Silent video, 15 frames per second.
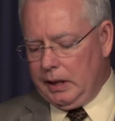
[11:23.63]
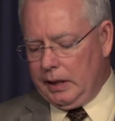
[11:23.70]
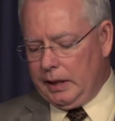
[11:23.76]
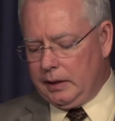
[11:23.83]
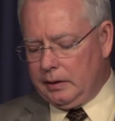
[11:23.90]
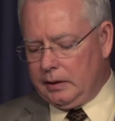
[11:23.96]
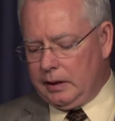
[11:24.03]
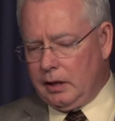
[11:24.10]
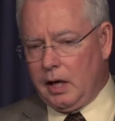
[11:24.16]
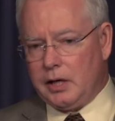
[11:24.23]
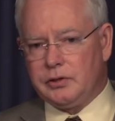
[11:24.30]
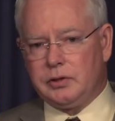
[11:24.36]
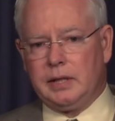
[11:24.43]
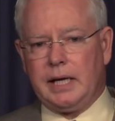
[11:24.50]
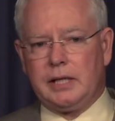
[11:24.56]
And
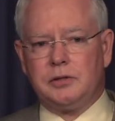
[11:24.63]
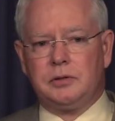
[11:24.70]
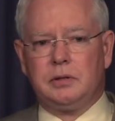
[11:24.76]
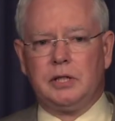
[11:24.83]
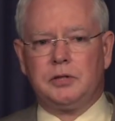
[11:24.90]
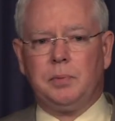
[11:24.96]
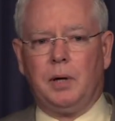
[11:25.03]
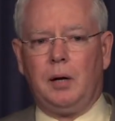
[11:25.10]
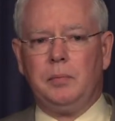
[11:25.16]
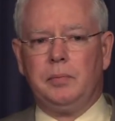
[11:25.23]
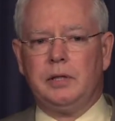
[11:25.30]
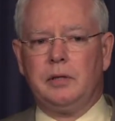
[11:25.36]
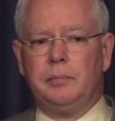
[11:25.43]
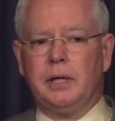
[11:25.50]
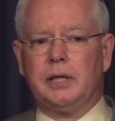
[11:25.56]
honestly, that's
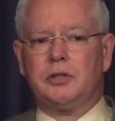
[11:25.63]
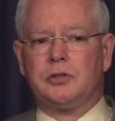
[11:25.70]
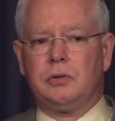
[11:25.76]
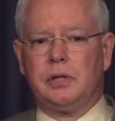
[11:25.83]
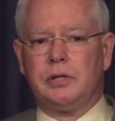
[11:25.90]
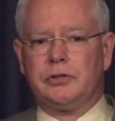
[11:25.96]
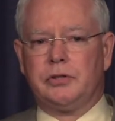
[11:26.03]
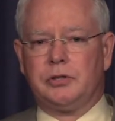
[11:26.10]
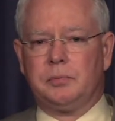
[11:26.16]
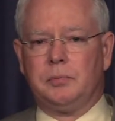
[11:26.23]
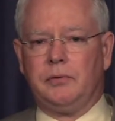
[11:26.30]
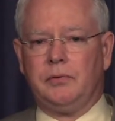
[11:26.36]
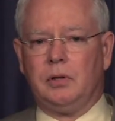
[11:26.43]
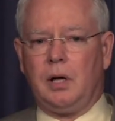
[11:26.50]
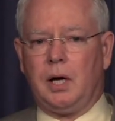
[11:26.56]
probably the biggest criticism
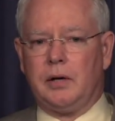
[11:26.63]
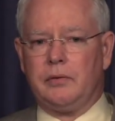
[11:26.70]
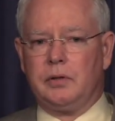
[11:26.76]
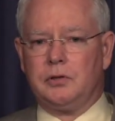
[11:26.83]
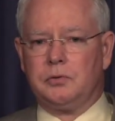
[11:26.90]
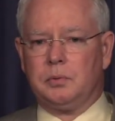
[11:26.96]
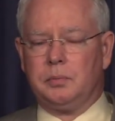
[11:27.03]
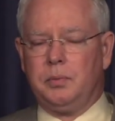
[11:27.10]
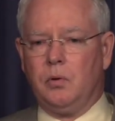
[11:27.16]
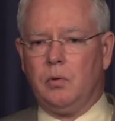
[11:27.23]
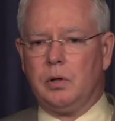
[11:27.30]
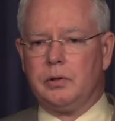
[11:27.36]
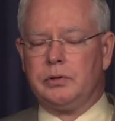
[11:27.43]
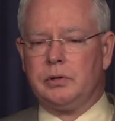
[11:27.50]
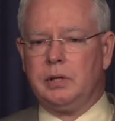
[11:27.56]
of a lot of these
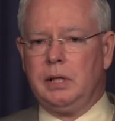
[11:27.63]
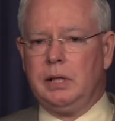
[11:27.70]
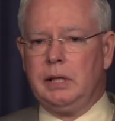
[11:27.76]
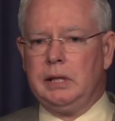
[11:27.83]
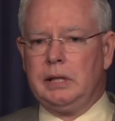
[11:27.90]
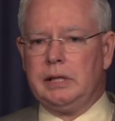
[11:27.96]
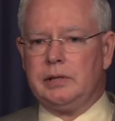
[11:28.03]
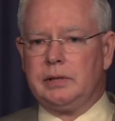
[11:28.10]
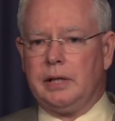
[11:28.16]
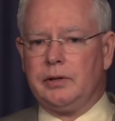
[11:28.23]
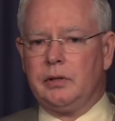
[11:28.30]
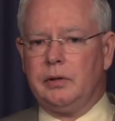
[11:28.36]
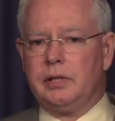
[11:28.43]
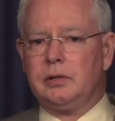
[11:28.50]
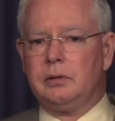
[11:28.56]
reports, is that
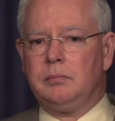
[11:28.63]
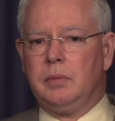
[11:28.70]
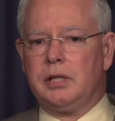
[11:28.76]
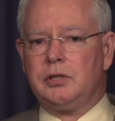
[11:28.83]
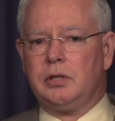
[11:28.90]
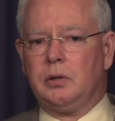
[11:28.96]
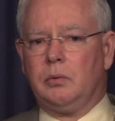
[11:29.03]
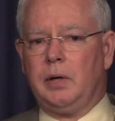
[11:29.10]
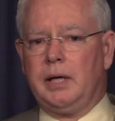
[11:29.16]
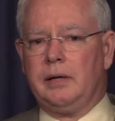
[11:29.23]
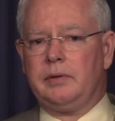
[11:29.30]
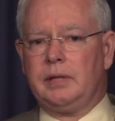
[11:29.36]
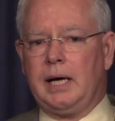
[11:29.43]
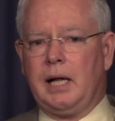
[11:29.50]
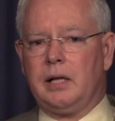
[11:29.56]
there isn't much in the way
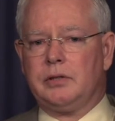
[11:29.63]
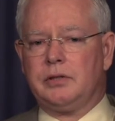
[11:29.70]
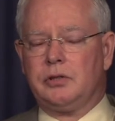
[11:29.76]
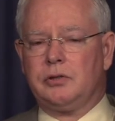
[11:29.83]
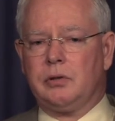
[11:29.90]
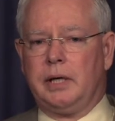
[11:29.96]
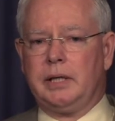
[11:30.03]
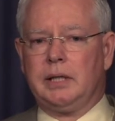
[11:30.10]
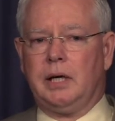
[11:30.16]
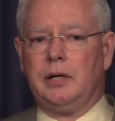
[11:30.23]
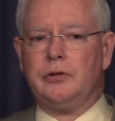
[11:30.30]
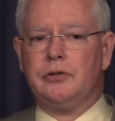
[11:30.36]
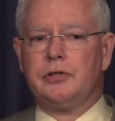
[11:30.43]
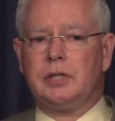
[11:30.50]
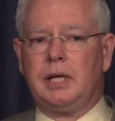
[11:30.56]
of analysis trying to
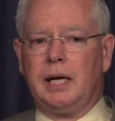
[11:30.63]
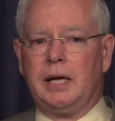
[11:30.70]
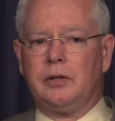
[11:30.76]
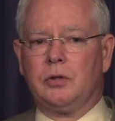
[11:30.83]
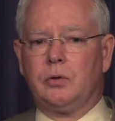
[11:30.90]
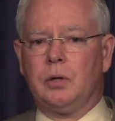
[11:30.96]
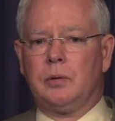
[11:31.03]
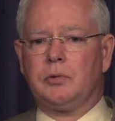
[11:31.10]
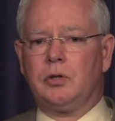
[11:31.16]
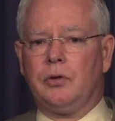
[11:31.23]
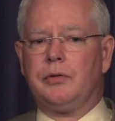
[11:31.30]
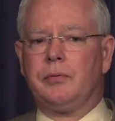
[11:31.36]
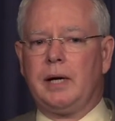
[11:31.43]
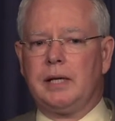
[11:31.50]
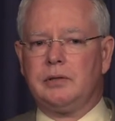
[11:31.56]
understand the criminal
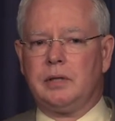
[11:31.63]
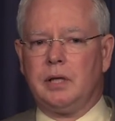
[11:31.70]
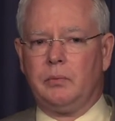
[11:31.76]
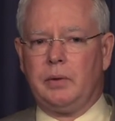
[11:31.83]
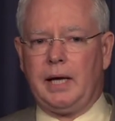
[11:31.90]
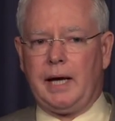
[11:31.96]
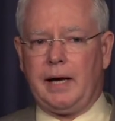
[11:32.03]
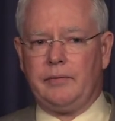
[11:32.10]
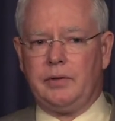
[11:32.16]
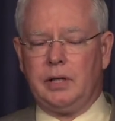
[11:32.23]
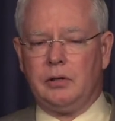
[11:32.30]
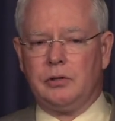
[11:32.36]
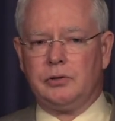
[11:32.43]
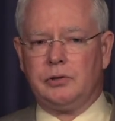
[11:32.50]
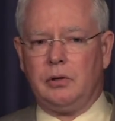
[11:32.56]
threats that we have in
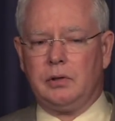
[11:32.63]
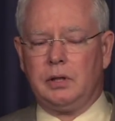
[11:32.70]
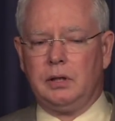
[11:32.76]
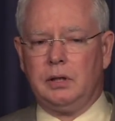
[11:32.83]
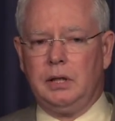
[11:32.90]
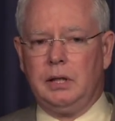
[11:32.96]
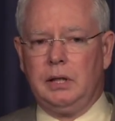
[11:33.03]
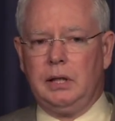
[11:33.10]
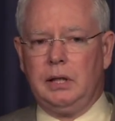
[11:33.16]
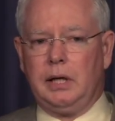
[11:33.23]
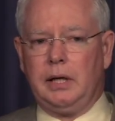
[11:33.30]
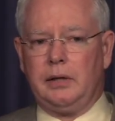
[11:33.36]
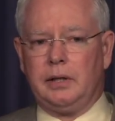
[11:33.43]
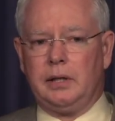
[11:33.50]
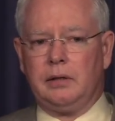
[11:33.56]
Arizona,
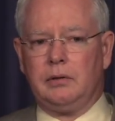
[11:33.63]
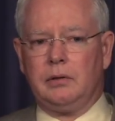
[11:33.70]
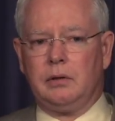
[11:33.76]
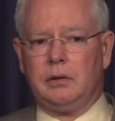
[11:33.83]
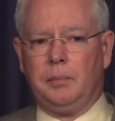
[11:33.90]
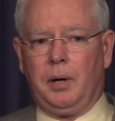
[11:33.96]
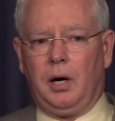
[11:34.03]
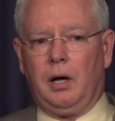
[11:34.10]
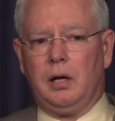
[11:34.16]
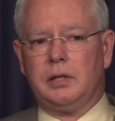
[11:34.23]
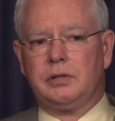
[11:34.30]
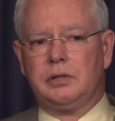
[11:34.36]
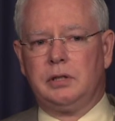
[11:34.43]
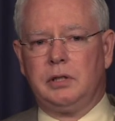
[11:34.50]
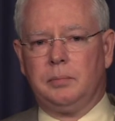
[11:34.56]
and then the
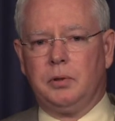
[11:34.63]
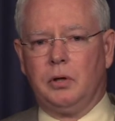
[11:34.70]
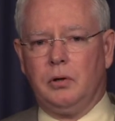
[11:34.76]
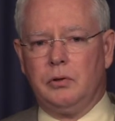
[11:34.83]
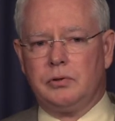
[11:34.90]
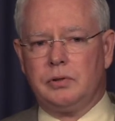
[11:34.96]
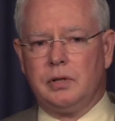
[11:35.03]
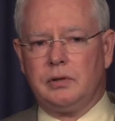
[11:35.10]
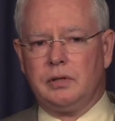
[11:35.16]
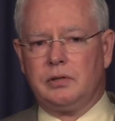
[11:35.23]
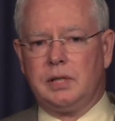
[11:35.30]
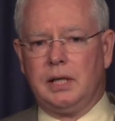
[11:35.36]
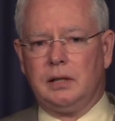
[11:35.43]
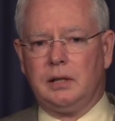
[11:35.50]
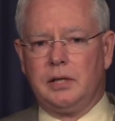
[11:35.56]
policy approach that the
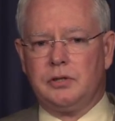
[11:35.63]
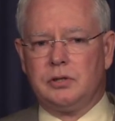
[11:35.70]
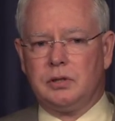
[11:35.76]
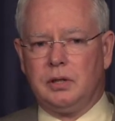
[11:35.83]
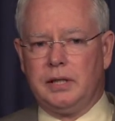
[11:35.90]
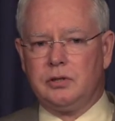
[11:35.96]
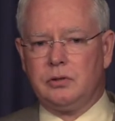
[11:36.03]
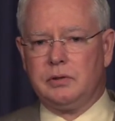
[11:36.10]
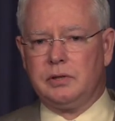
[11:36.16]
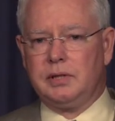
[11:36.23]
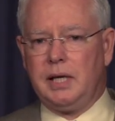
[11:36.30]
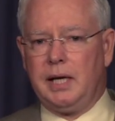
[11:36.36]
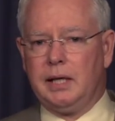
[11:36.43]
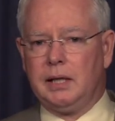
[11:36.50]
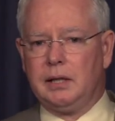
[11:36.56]
state legislature has
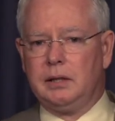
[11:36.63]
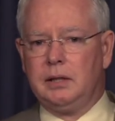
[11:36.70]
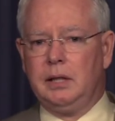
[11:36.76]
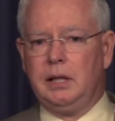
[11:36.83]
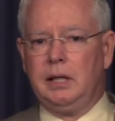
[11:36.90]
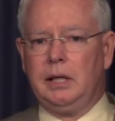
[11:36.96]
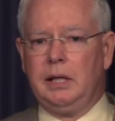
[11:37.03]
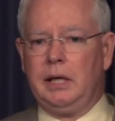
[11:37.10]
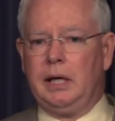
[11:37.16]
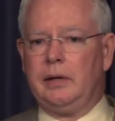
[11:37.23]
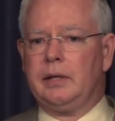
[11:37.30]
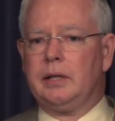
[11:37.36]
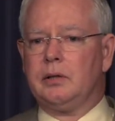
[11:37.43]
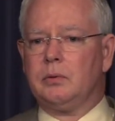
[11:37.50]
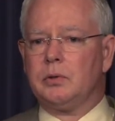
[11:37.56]
taken,
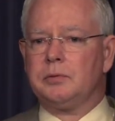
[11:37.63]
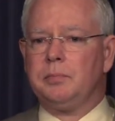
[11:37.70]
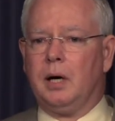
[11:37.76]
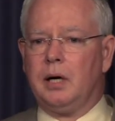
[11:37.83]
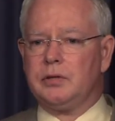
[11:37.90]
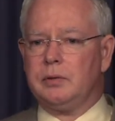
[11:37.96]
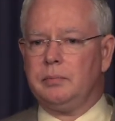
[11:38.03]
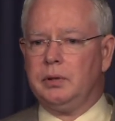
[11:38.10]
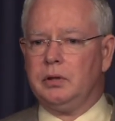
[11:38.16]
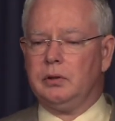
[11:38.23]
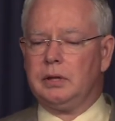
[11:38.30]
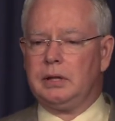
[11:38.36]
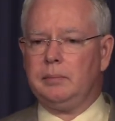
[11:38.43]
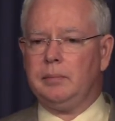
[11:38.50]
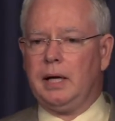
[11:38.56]
and then the
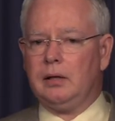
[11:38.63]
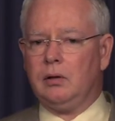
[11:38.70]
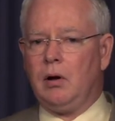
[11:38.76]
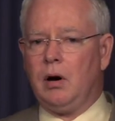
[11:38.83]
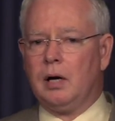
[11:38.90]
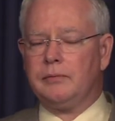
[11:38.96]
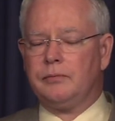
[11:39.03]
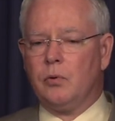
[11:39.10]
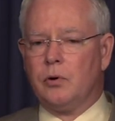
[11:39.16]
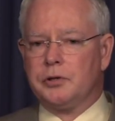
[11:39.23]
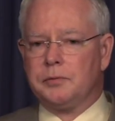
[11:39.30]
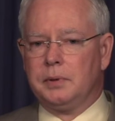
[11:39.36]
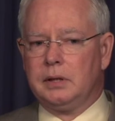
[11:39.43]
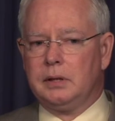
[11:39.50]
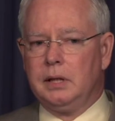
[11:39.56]
responsibility by law
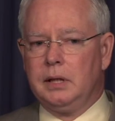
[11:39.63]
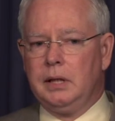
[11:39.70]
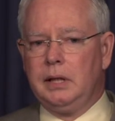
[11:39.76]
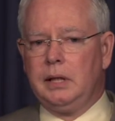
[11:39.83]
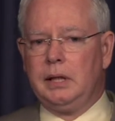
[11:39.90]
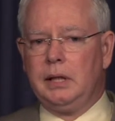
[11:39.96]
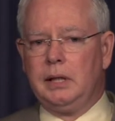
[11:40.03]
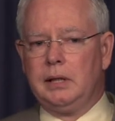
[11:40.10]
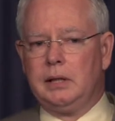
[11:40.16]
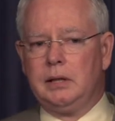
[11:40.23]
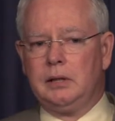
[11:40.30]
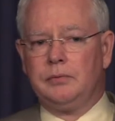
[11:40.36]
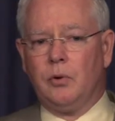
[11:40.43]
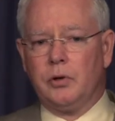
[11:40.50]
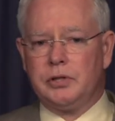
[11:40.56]
enforcement in
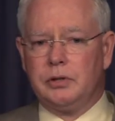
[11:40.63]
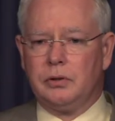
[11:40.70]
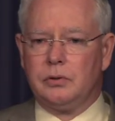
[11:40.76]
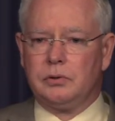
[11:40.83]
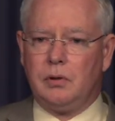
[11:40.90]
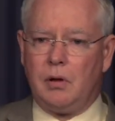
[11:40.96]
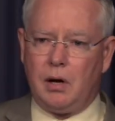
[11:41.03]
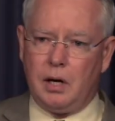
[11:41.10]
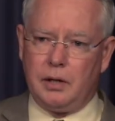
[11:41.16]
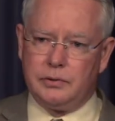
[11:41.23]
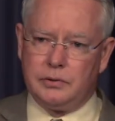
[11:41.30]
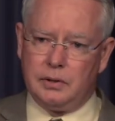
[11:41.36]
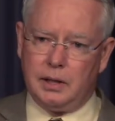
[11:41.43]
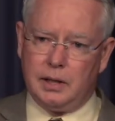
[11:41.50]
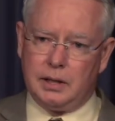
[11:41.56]
enforcing those
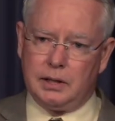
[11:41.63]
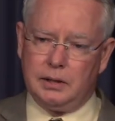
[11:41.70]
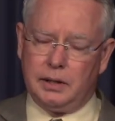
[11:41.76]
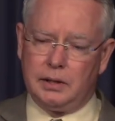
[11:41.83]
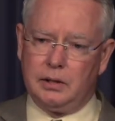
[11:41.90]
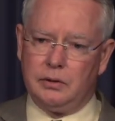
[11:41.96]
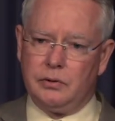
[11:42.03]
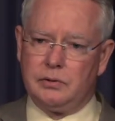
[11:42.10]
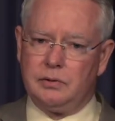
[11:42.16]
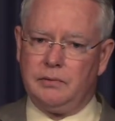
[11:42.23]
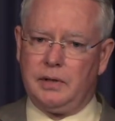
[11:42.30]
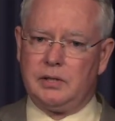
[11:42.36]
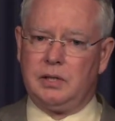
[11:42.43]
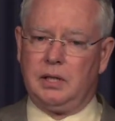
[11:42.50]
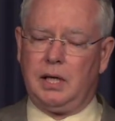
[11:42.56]
laws and conducting those
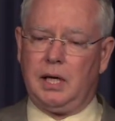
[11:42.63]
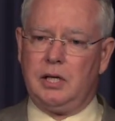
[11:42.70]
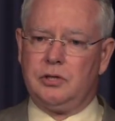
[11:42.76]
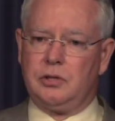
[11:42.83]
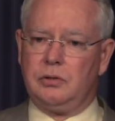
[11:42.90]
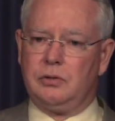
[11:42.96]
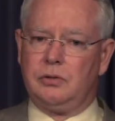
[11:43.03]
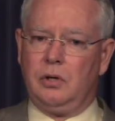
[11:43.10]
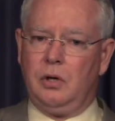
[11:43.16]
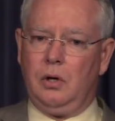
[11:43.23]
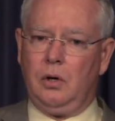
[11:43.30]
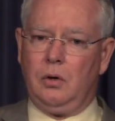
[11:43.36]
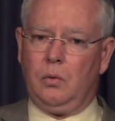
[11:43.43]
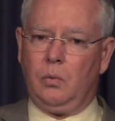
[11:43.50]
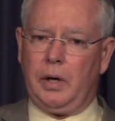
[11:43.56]
investigations,
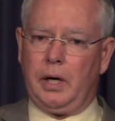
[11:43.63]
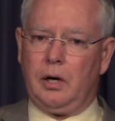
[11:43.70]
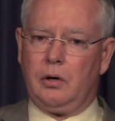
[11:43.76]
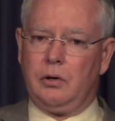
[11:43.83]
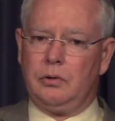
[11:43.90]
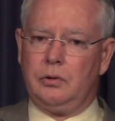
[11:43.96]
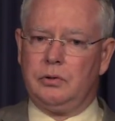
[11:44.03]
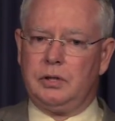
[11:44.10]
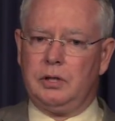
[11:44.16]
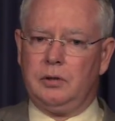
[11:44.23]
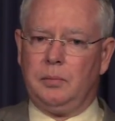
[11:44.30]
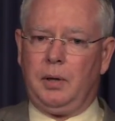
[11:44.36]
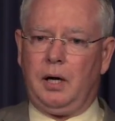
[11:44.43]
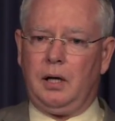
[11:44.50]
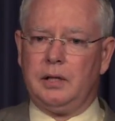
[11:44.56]
where you see the
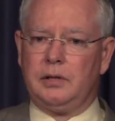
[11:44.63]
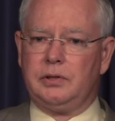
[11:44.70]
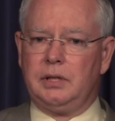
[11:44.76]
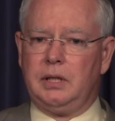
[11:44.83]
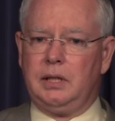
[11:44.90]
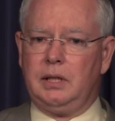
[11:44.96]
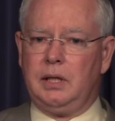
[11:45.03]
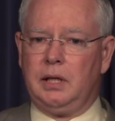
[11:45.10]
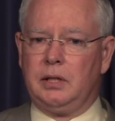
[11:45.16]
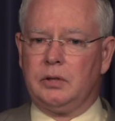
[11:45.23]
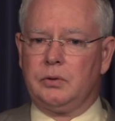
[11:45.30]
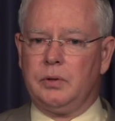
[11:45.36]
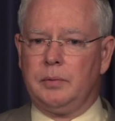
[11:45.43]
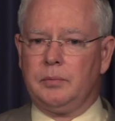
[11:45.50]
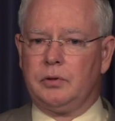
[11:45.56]
policy and the
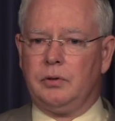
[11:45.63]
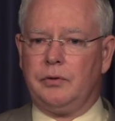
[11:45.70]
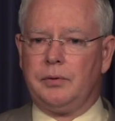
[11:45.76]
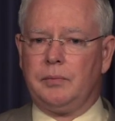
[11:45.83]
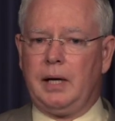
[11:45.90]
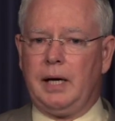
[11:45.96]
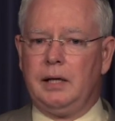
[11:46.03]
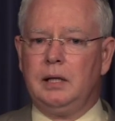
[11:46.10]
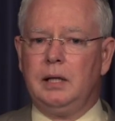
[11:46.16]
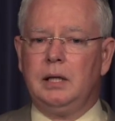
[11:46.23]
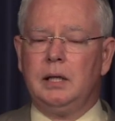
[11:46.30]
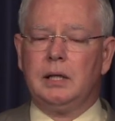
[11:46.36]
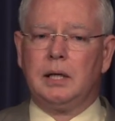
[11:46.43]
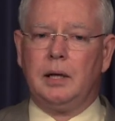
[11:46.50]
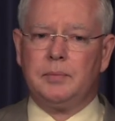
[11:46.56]
criminal threat
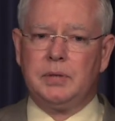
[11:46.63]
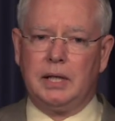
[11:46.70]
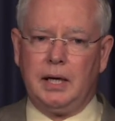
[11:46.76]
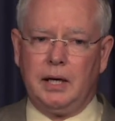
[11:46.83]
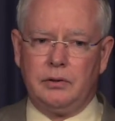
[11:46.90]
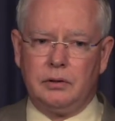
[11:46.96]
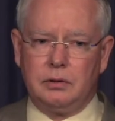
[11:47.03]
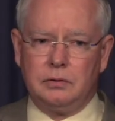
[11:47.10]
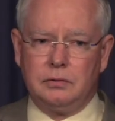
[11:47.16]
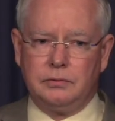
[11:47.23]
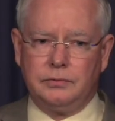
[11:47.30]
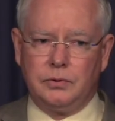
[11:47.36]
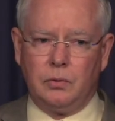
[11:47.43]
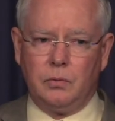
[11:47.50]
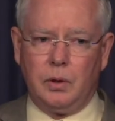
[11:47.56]
come together
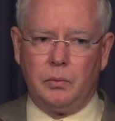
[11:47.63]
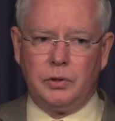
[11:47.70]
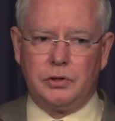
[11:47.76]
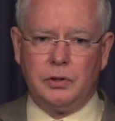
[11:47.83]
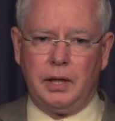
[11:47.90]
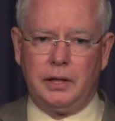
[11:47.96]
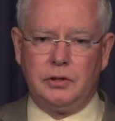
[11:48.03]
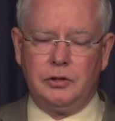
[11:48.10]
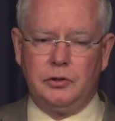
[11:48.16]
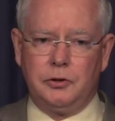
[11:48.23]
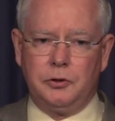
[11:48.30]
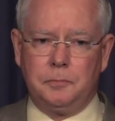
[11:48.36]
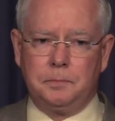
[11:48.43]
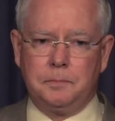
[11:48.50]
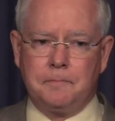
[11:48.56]
for what we're trying to
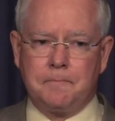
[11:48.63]
do.